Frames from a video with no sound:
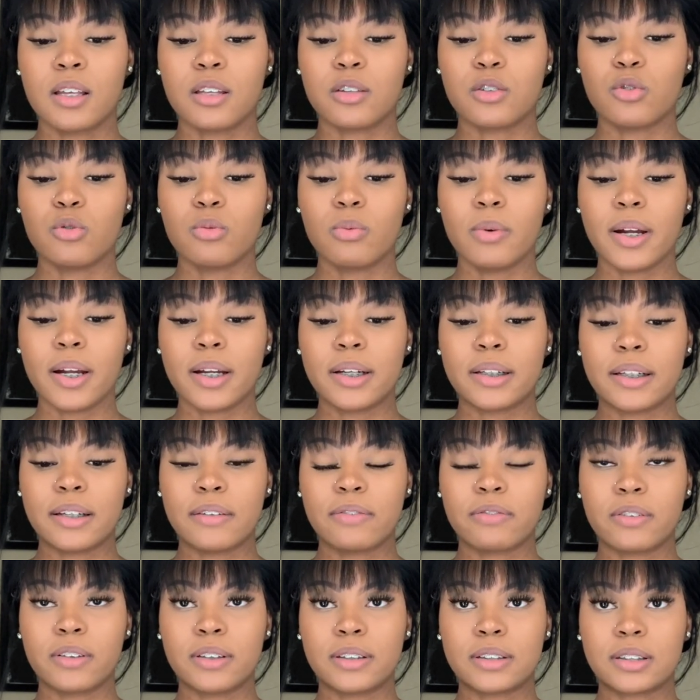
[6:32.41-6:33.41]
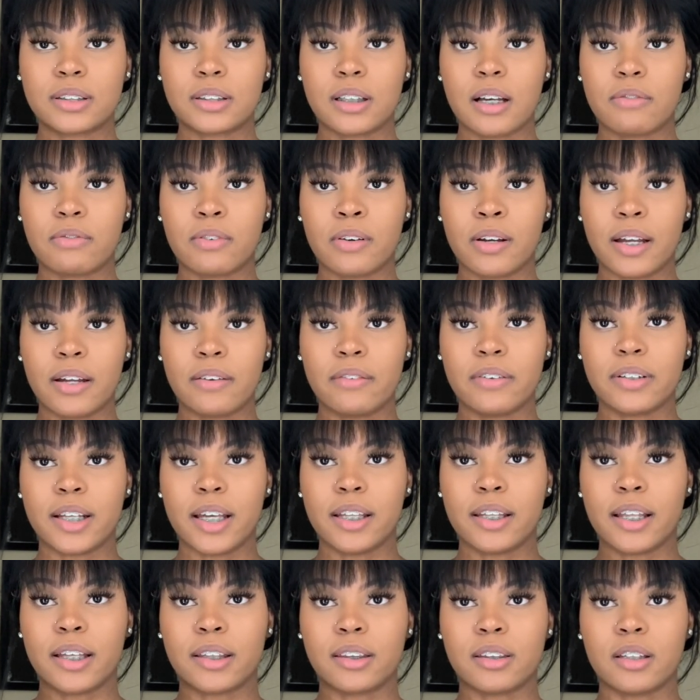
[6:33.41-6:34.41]
you wear different stuff on every
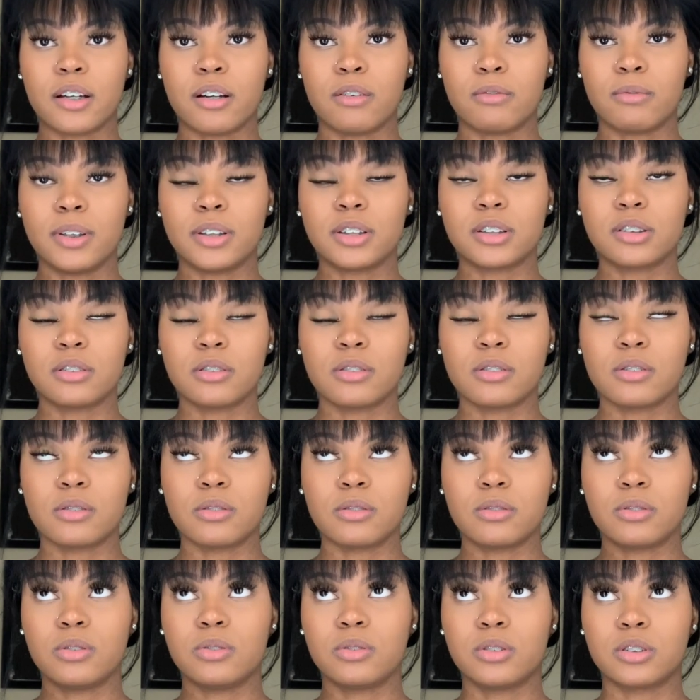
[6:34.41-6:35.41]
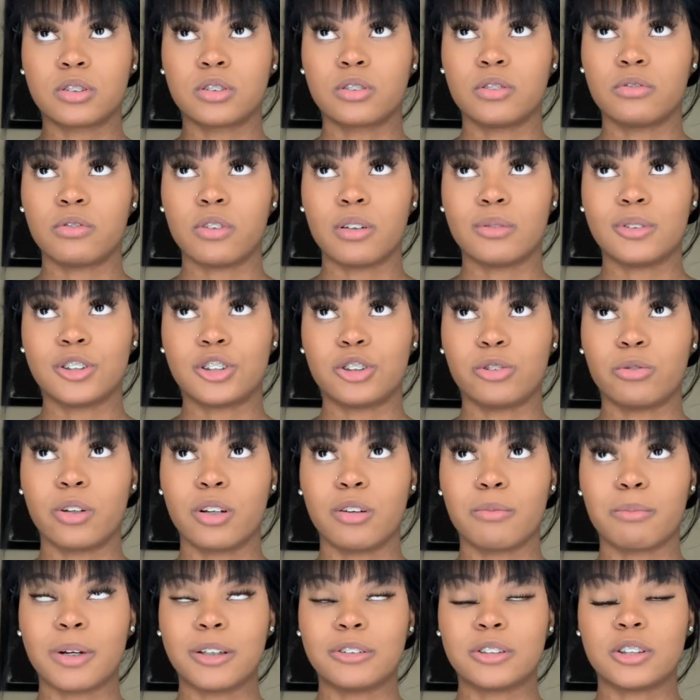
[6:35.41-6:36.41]
day. Like, the original Hooters uniform that you wear
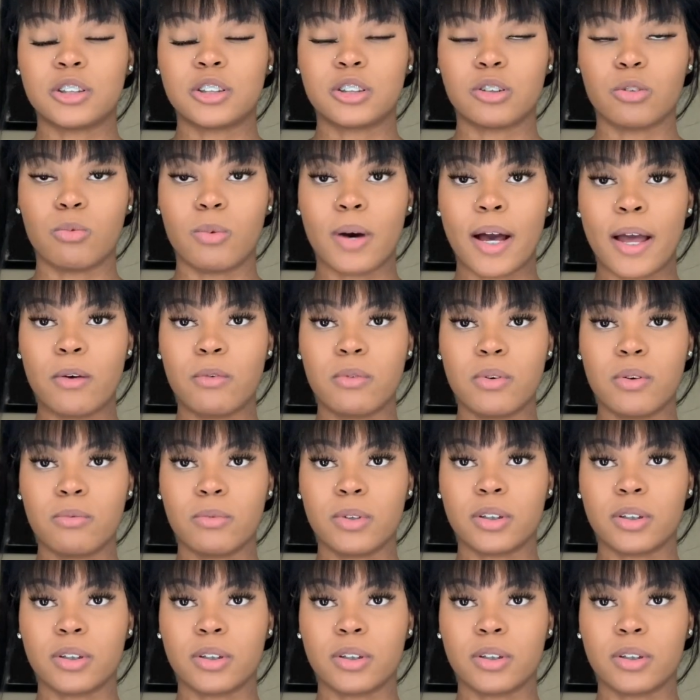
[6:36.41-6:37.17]
the most is the white one